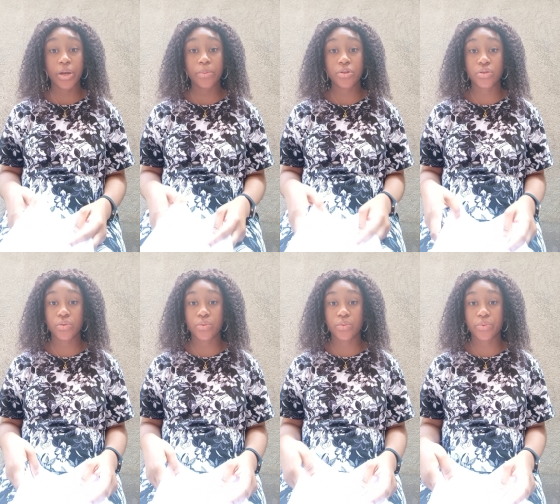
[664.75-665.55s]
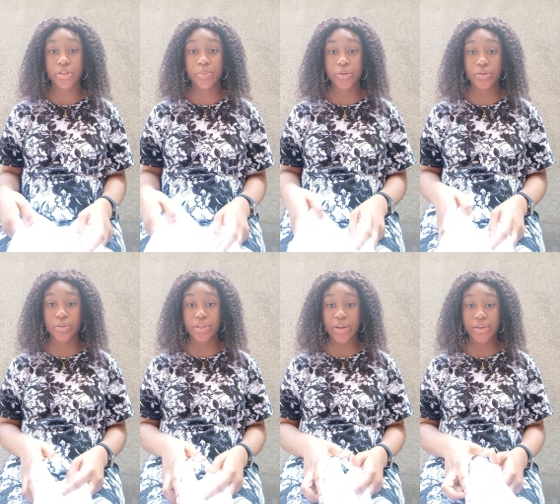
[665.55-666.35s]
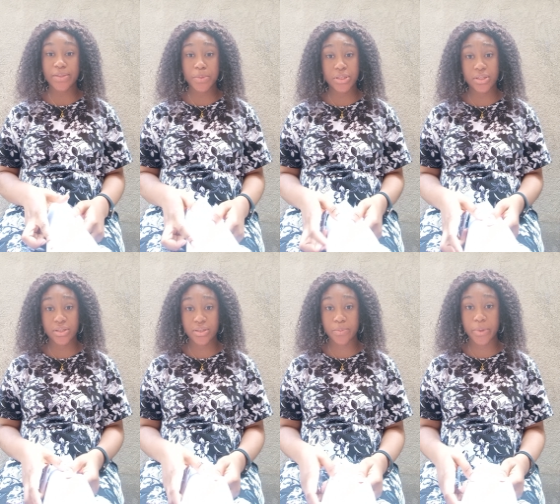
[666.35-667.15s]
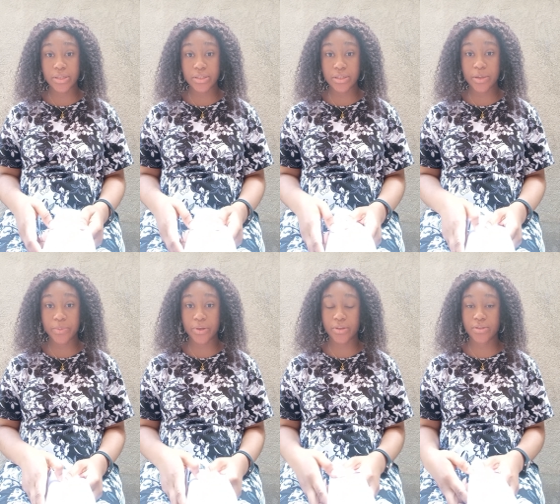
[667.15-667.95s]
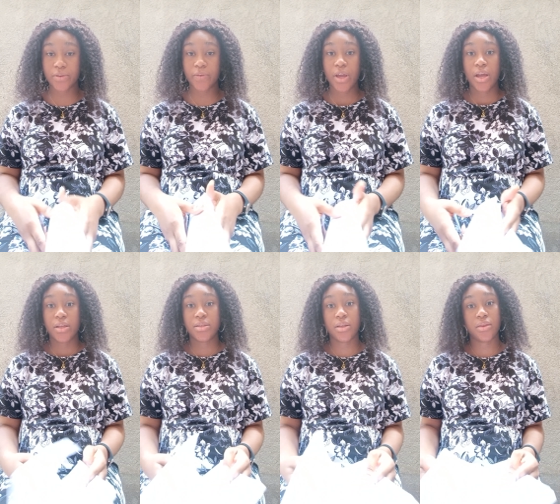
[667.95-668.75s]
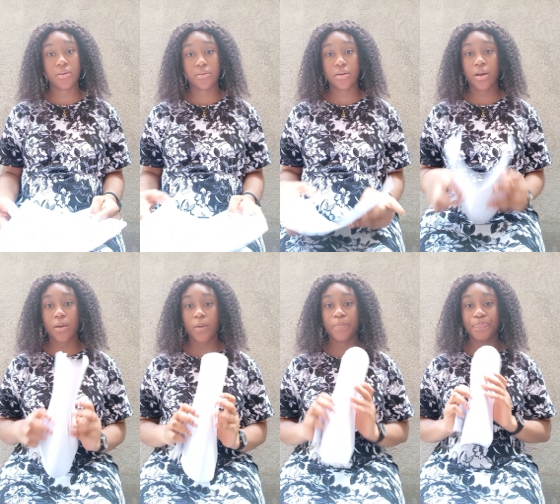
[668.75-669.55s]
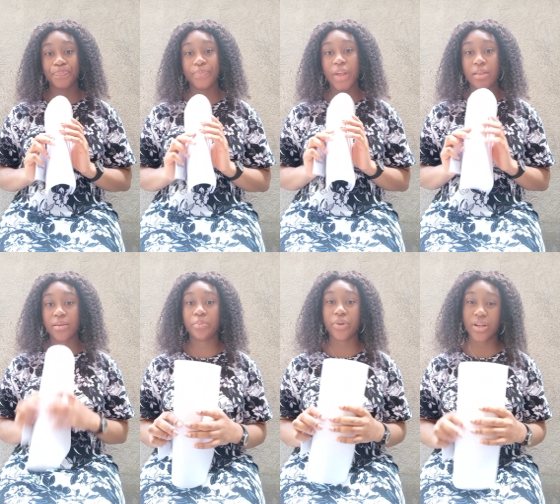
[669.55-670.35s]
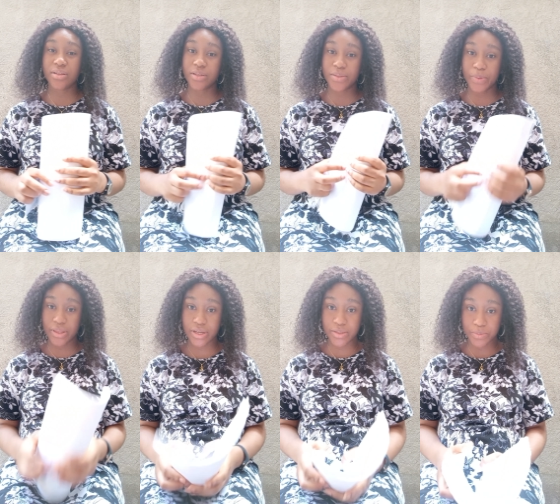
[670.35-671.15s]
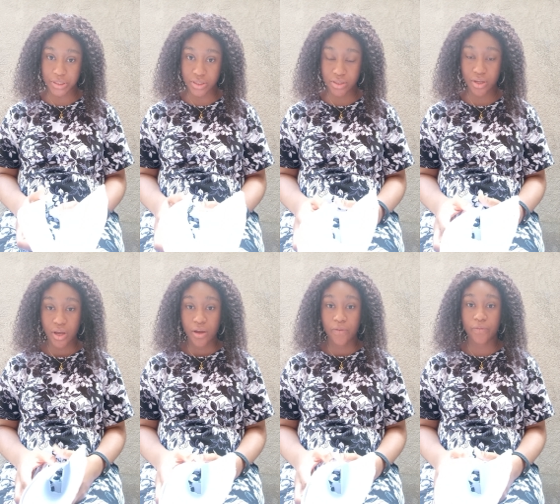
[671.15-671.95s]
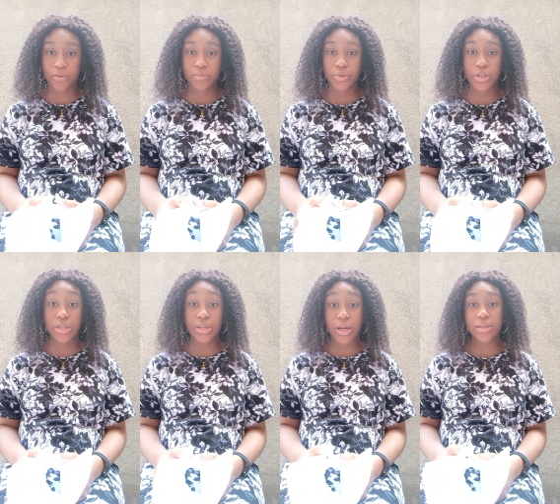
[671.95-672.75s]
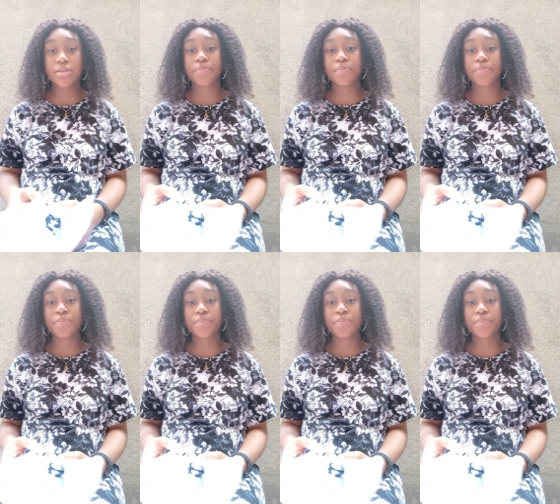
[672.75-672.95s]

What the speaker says: able to respond to direct messages in my DM because of TikTok temporarily suspended me from doing that.